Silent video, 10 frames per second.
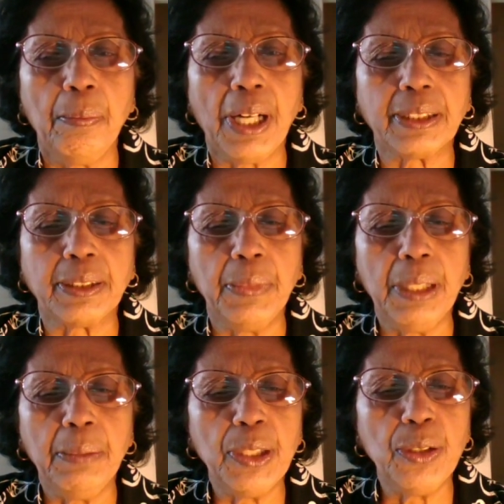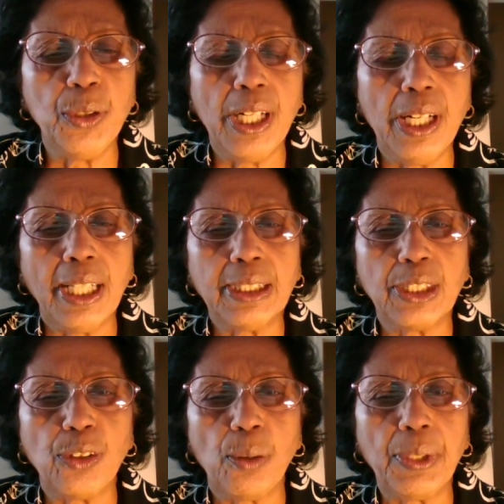but maybe you didn't like
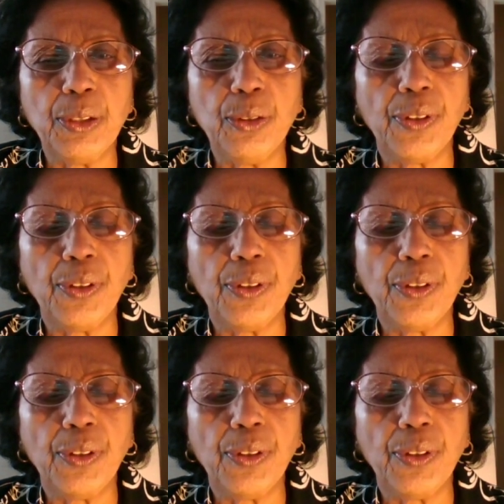the job and you